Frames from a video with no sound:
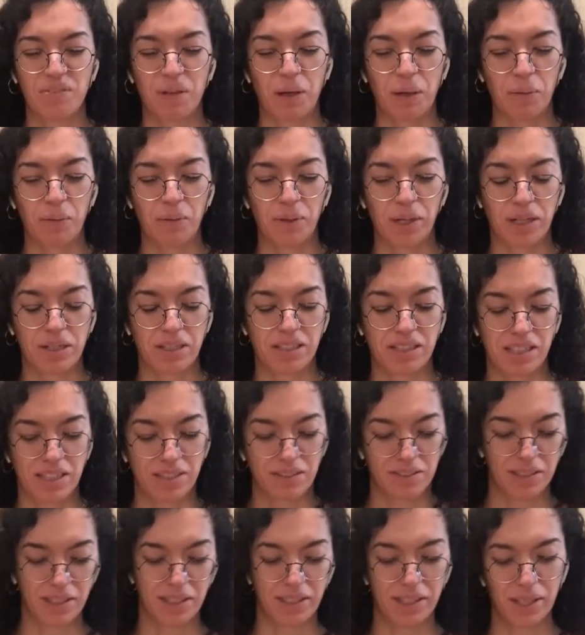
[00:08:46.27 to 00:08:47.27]
Probably I
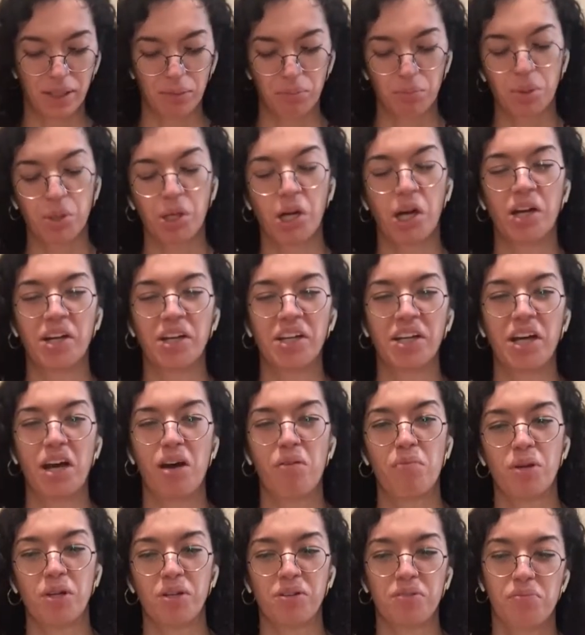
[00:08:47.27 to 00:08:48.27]
titled it like
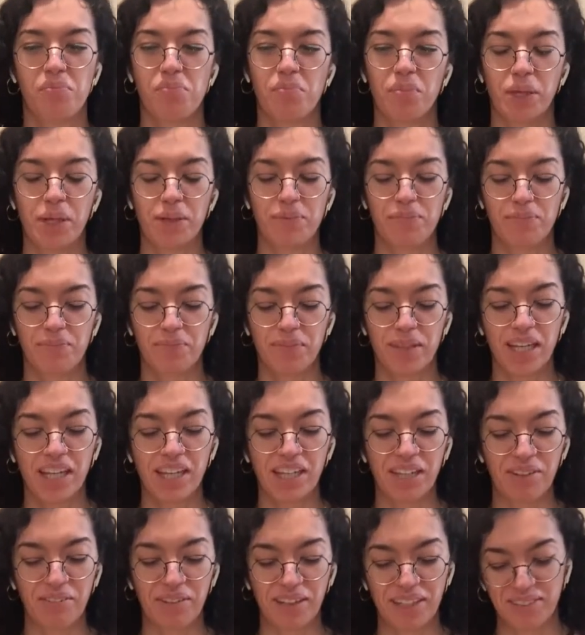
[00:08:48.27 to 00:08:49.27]
pranayama, but
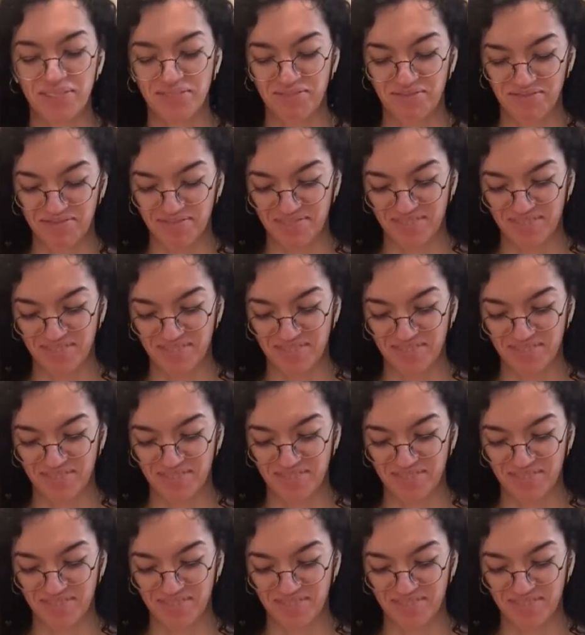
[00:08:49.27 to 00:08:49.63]
anyway.